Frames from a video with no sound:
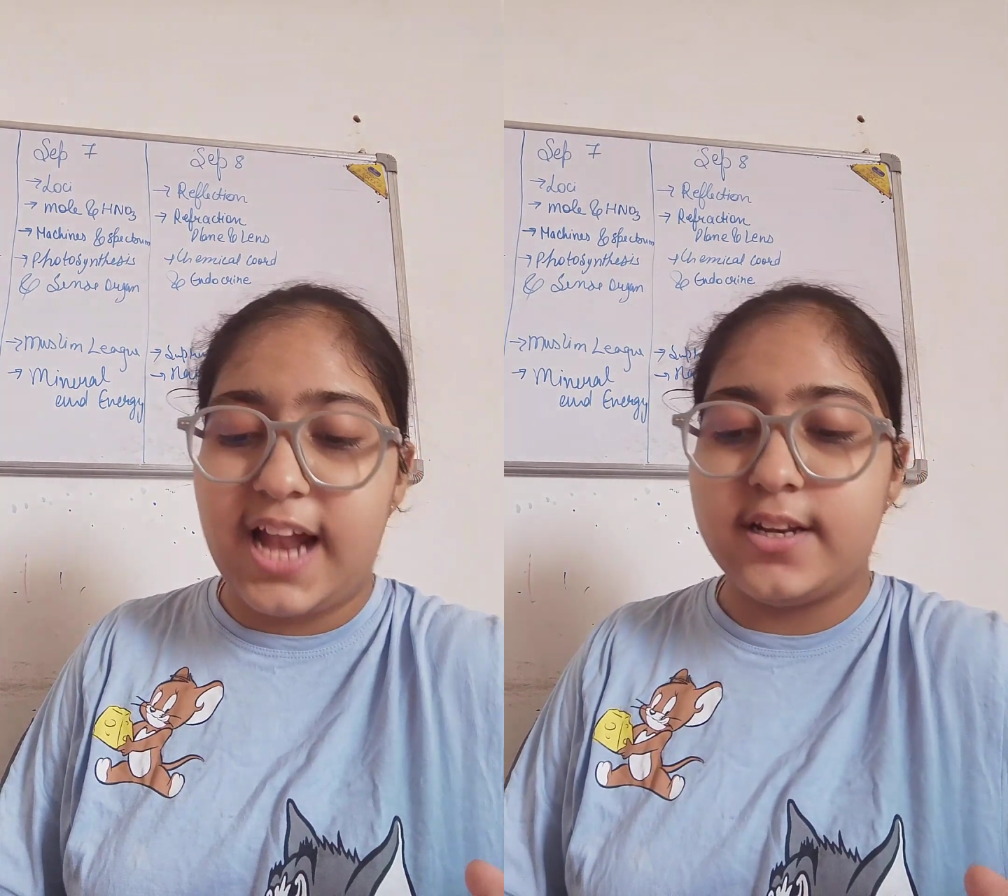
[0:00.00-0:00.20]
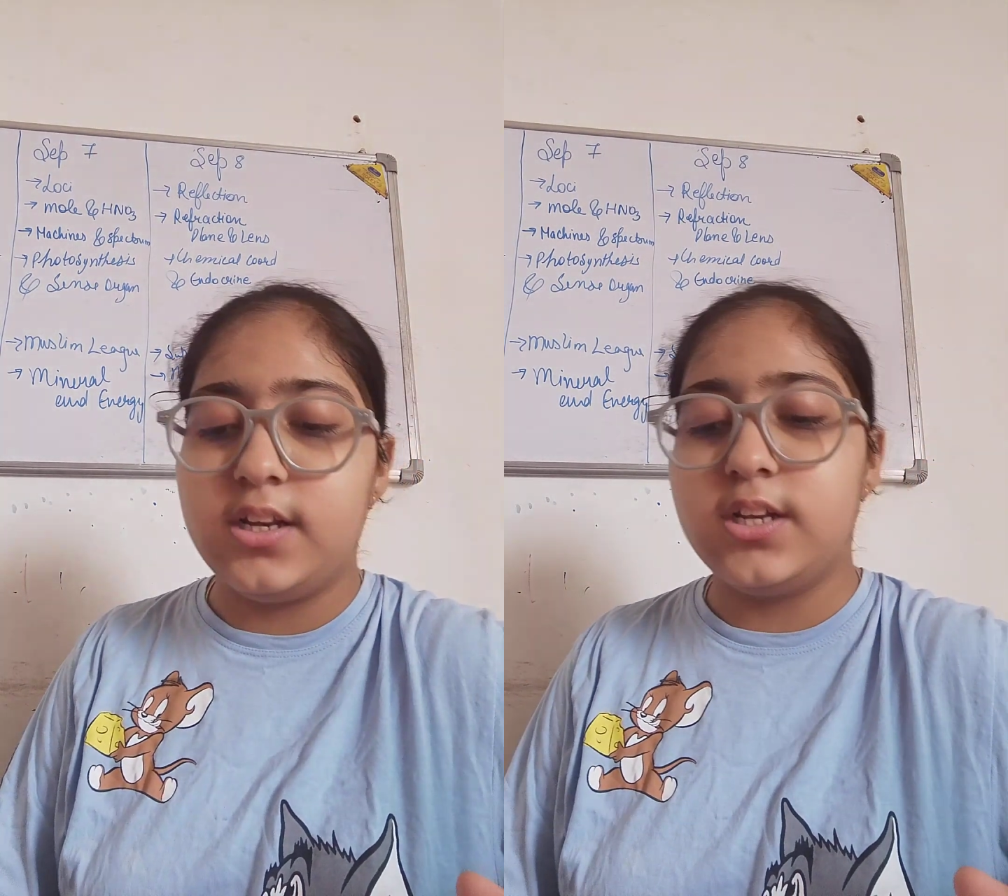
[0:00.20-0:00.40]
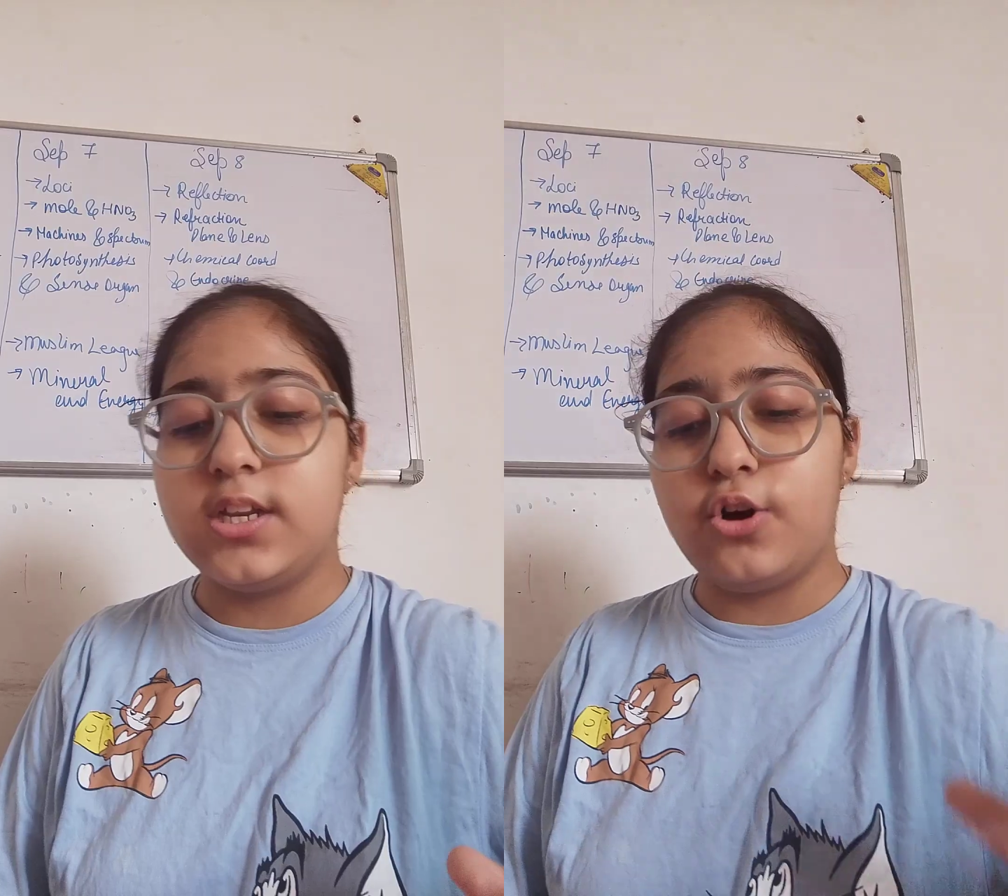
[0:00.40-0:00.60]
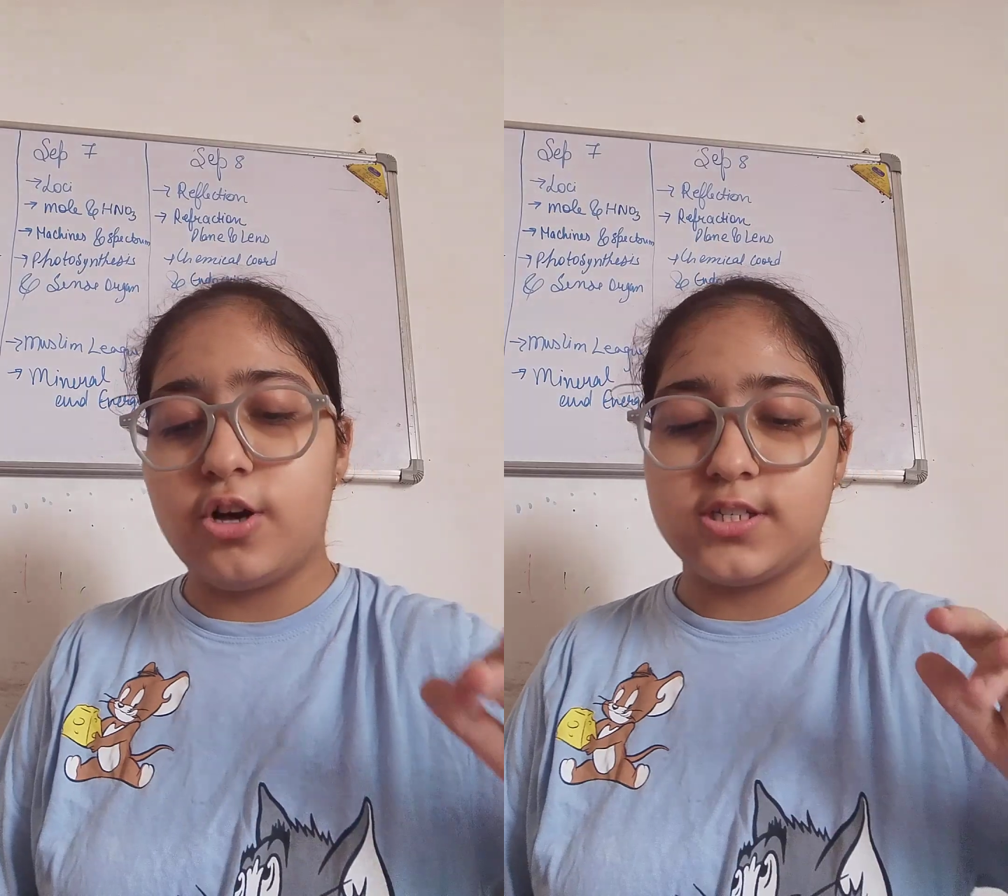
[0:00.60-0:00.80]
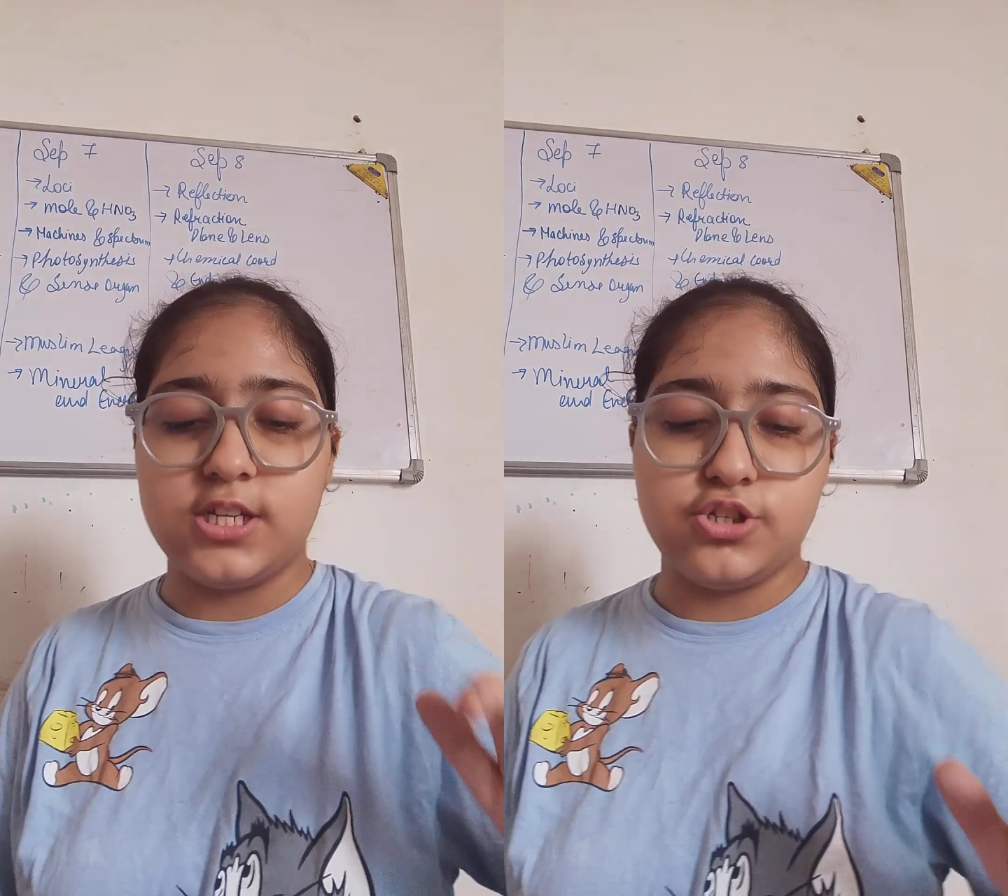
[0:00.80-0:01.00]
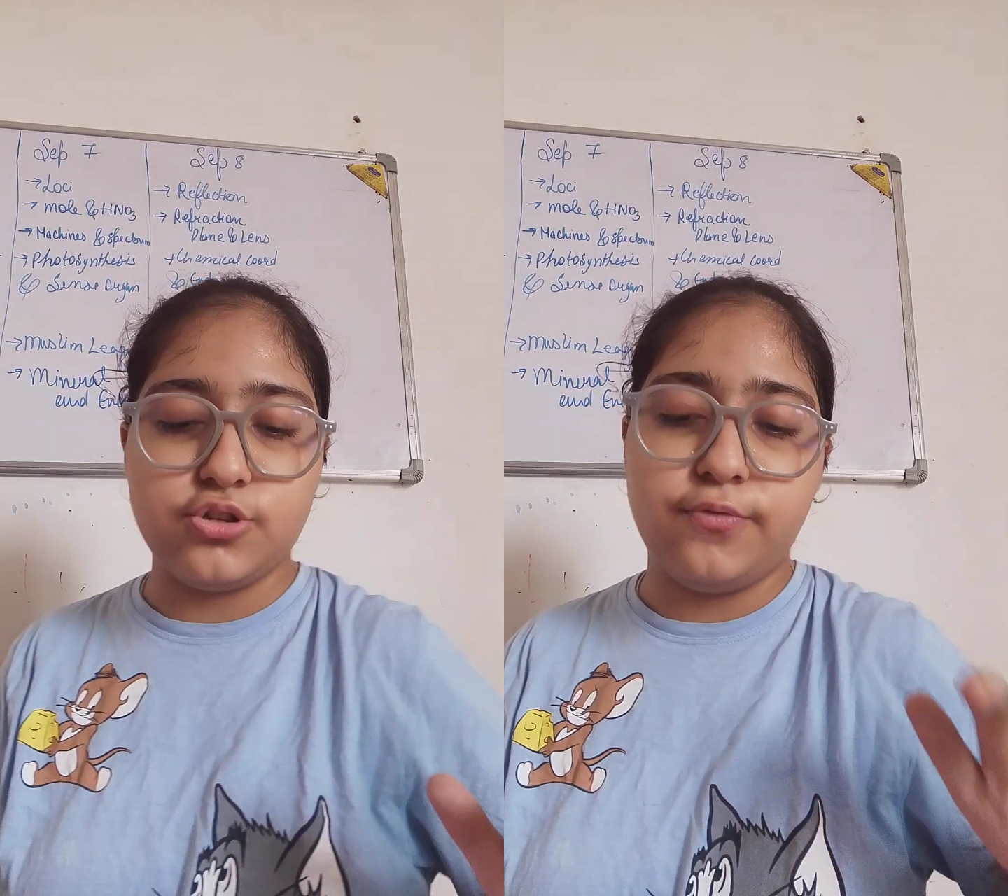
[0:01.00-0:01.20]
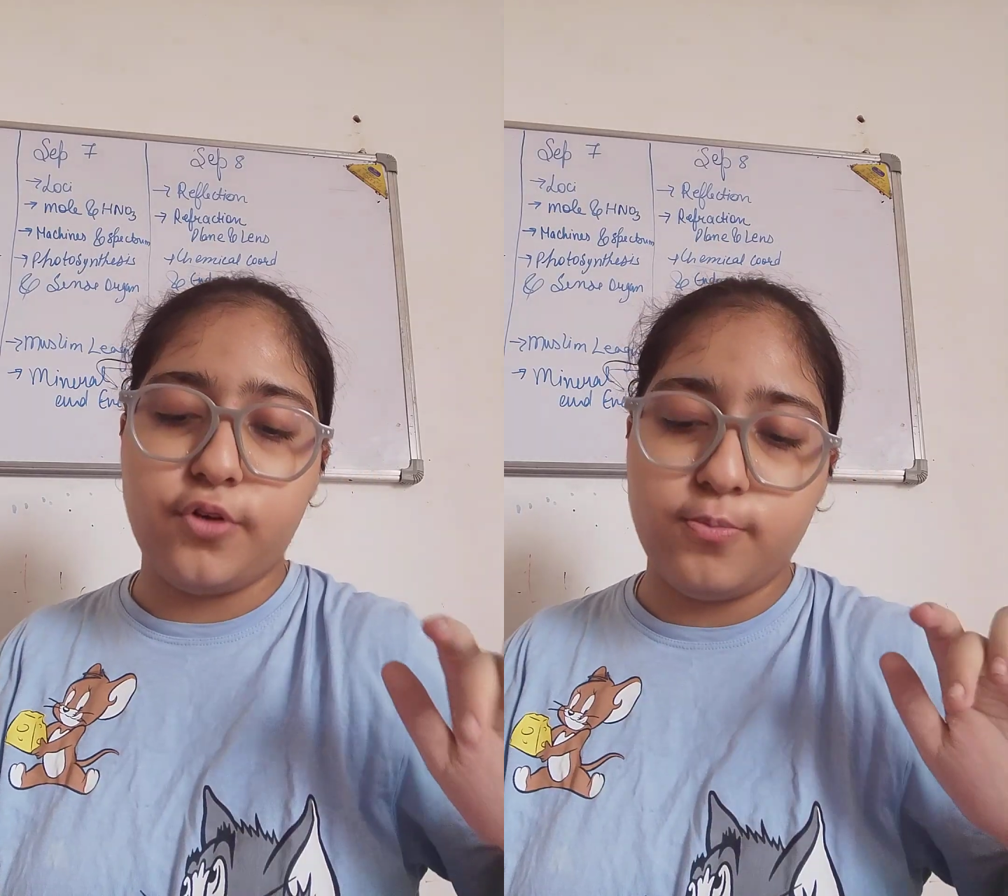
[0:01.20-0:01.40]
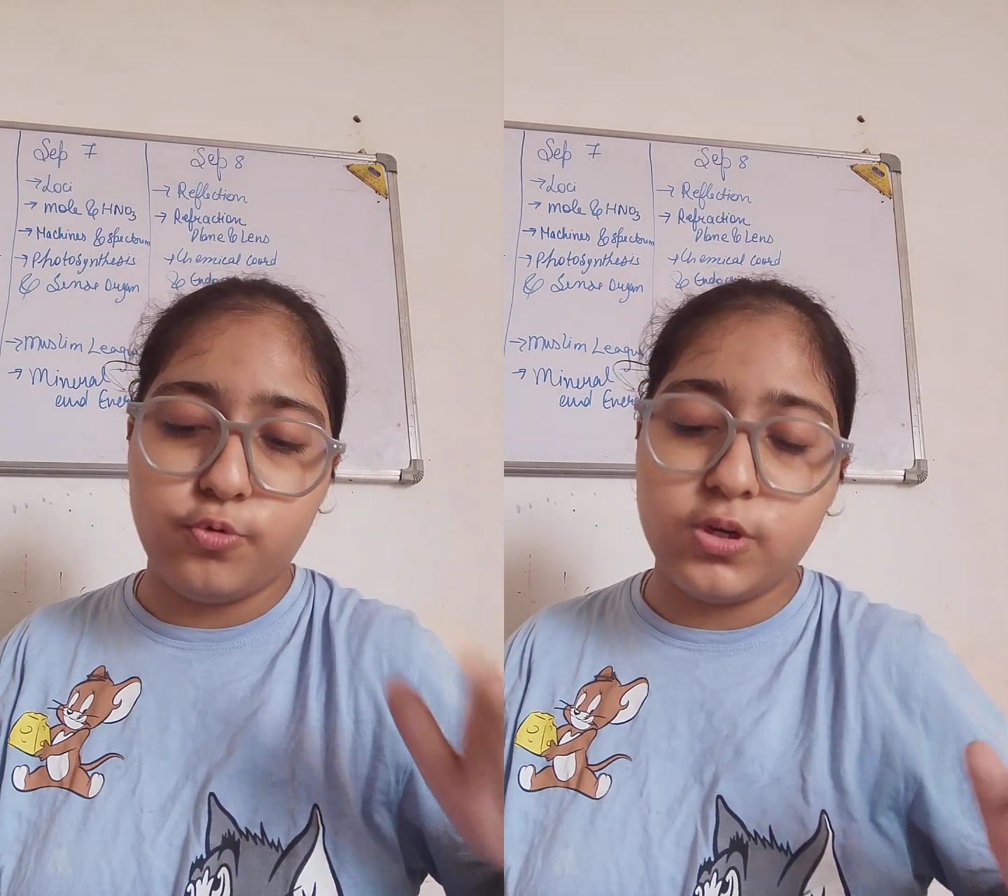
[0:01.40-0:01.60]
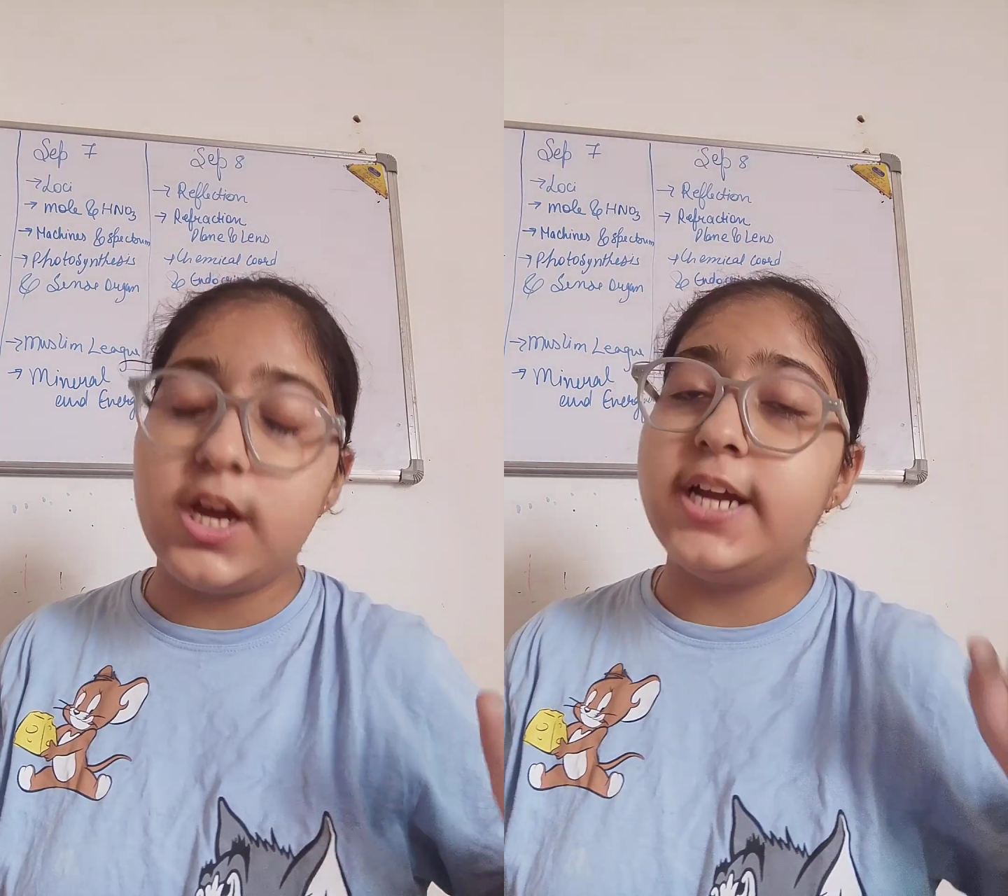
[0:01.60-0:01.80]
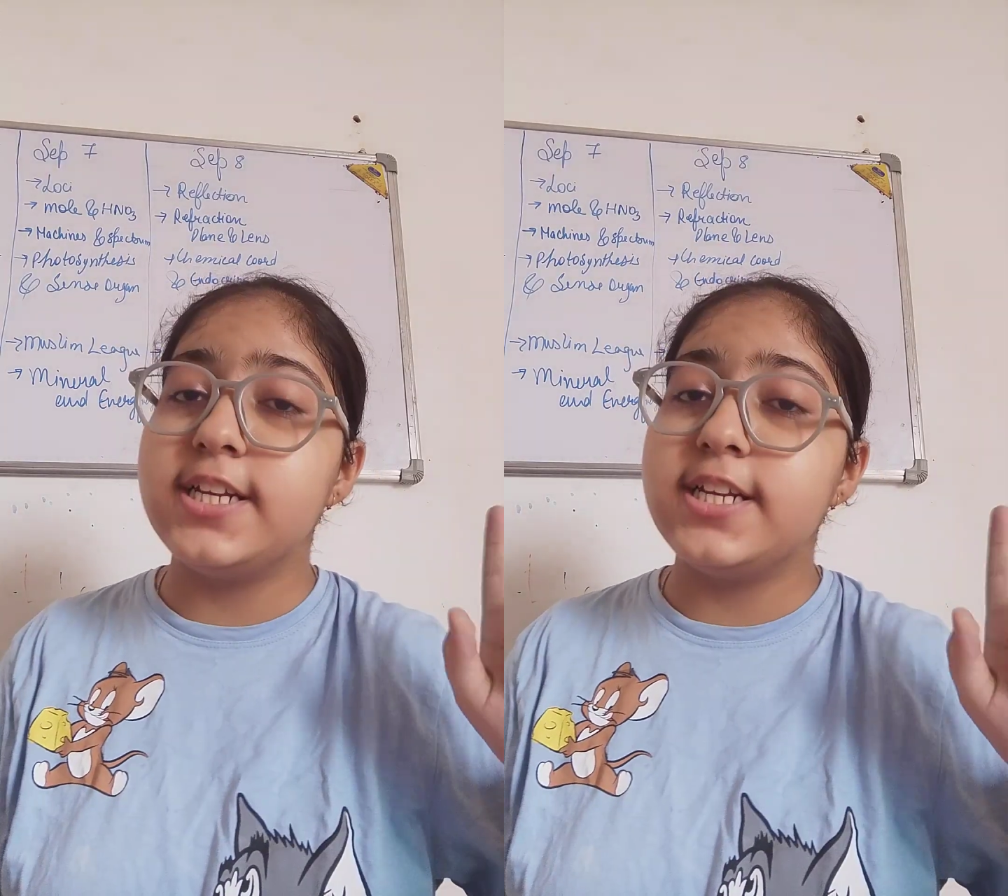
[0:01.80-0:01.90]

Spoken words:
catalytic oxidation of ammonia?